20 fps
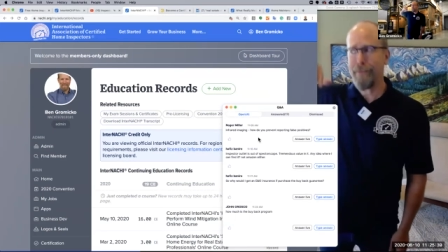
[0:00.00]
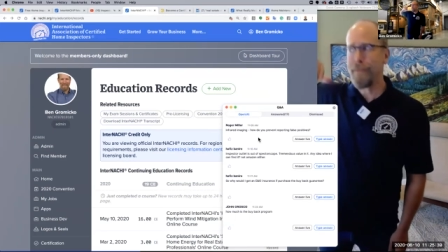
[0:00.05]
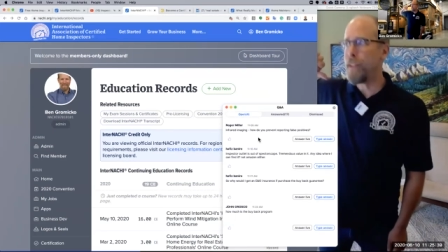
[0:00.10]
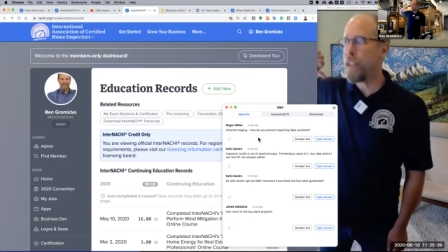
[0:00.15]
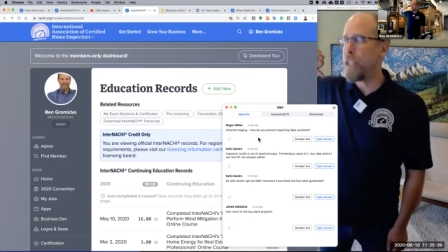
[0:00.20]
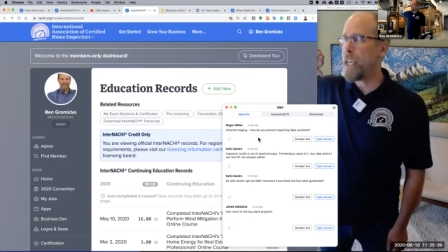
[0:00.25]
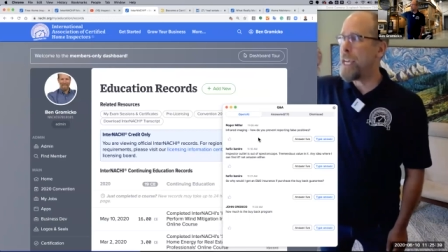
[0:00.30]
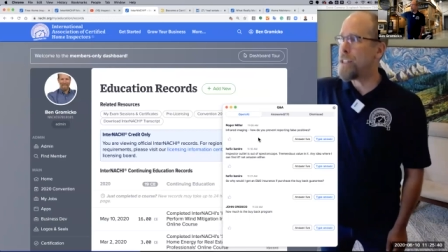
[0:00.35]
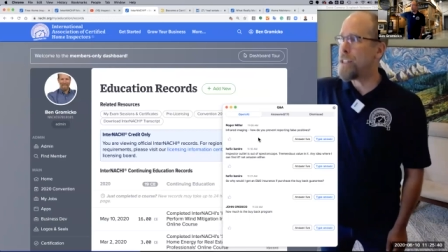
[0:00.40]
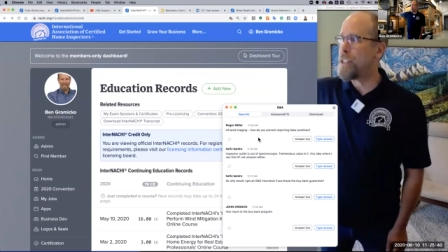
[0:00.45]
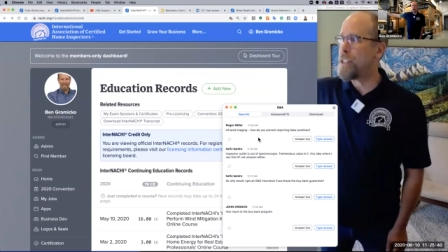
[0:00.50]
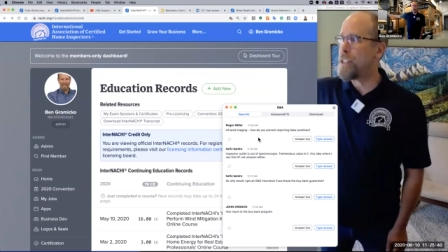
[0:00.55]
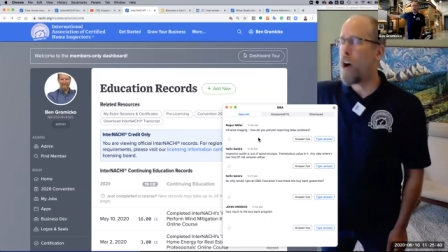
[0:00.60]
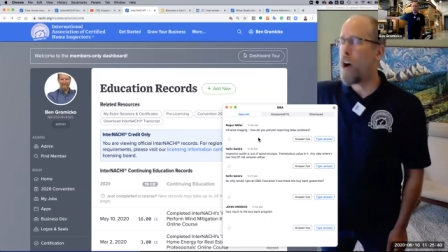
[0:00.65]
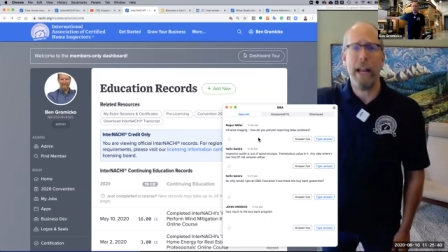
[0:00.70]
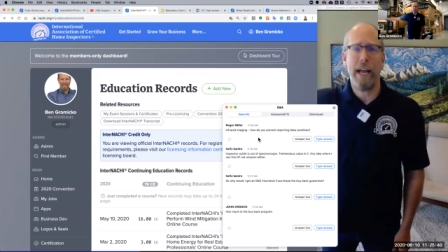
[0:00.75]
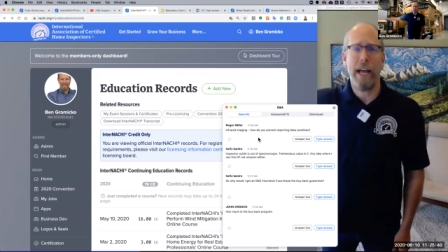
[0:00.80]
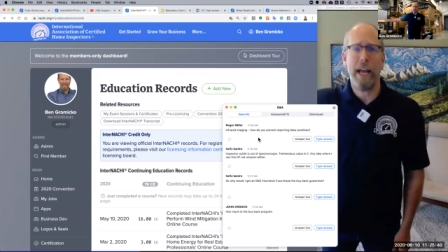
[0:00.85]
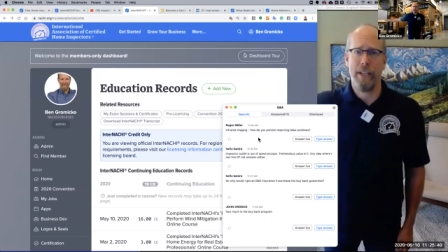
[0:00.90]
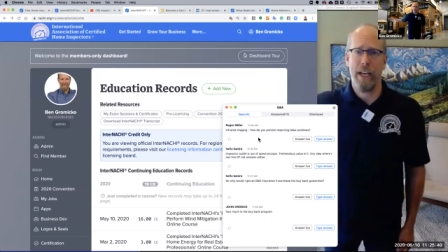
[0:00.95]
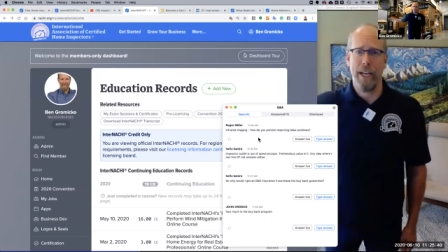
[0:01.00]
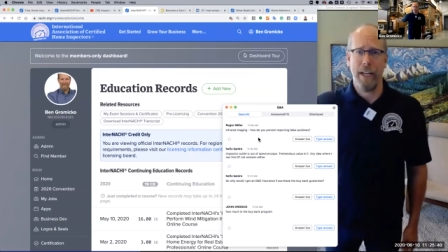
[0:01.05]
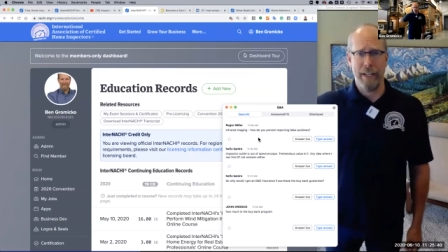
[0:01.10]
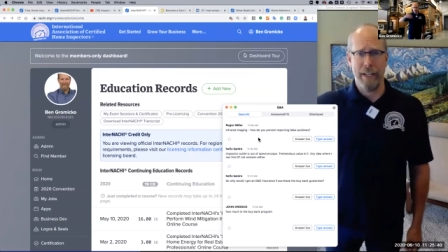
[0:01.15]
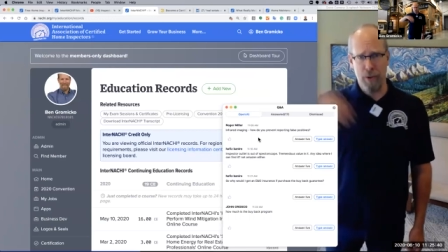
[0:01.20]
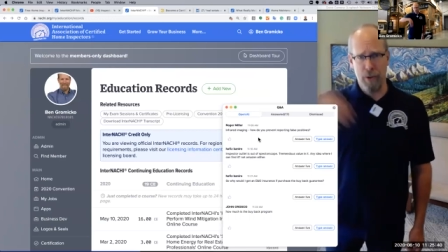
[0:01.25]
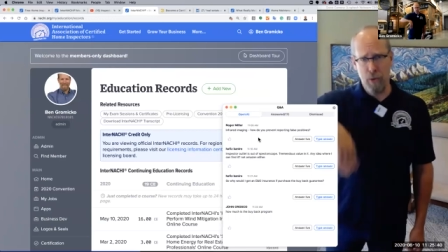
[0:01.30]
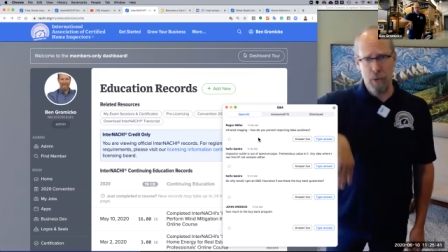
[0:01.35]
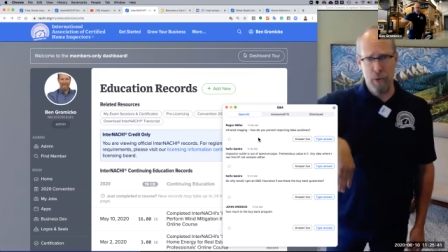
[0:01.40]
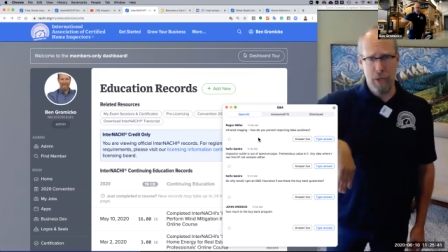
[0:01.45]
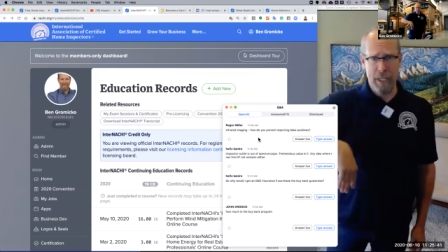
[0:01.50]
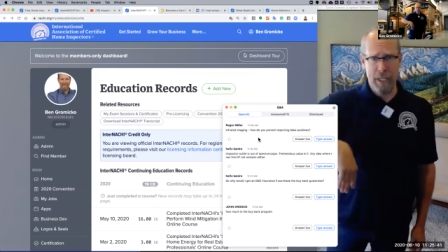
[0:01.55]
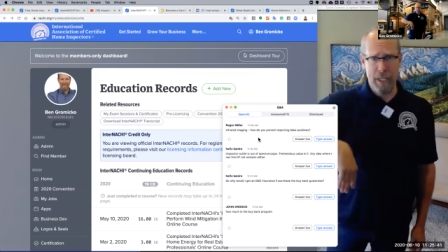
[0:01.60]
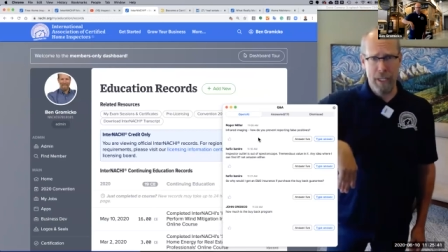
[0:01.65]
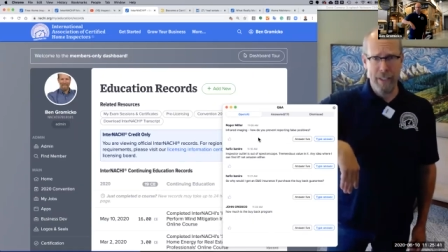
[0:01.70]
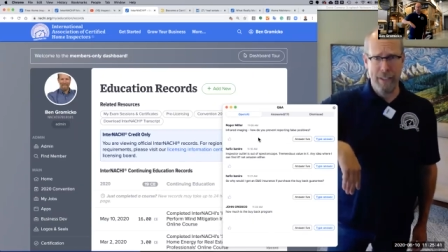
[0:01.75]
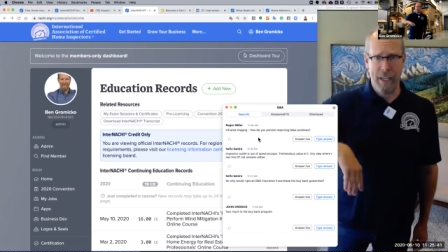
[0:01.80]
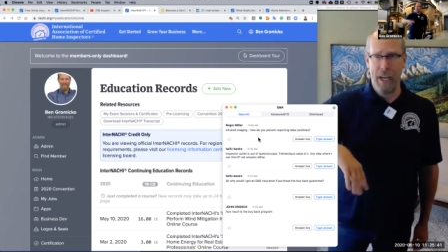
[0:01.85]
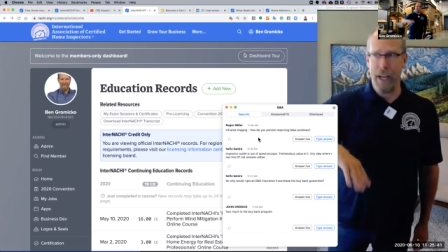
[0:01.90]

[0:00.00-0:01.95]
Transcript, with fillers: it's hot outside and cooled inside,